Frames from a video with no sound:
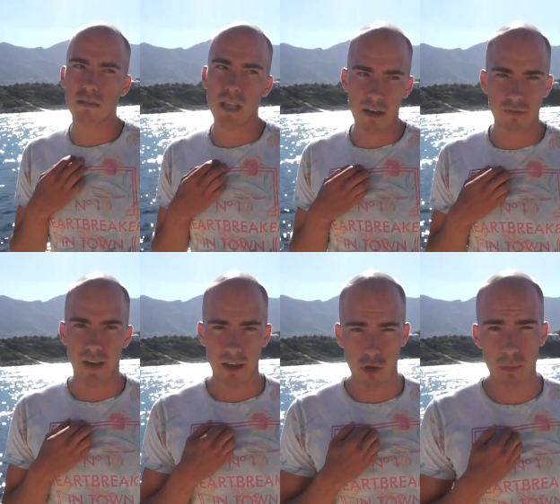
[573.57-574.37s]
love
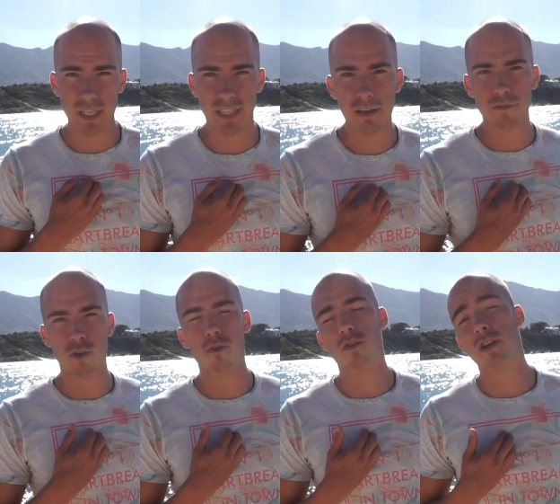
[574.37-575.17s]
aerobic stuff.
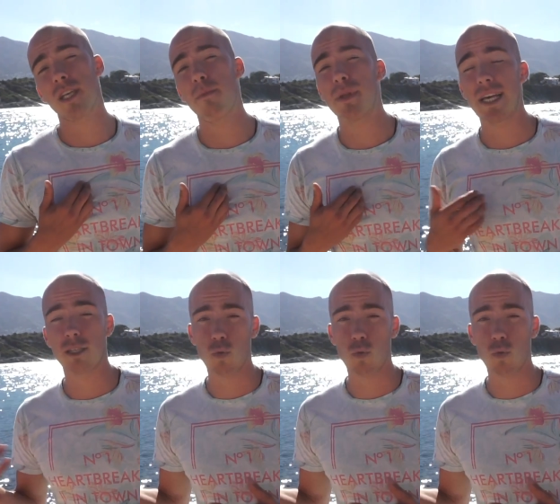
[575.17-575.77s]
So for example, I